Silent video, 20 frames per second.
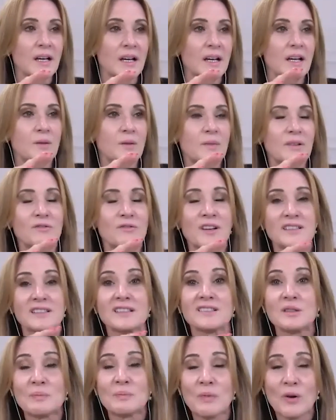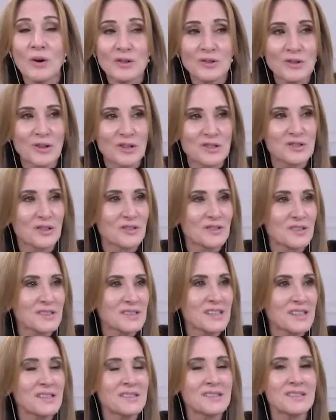Um, in fact, I did a podcast on
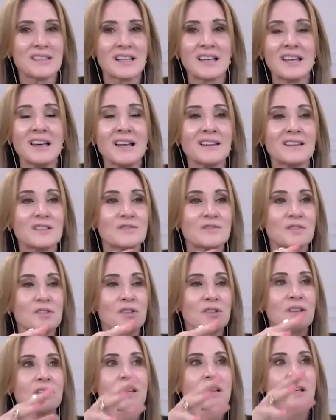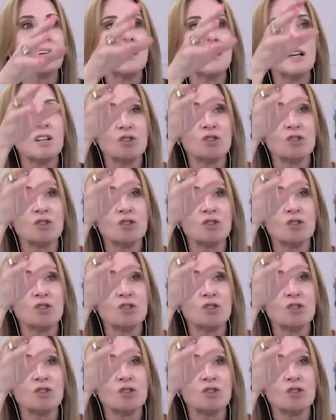this yesterday, this very thing.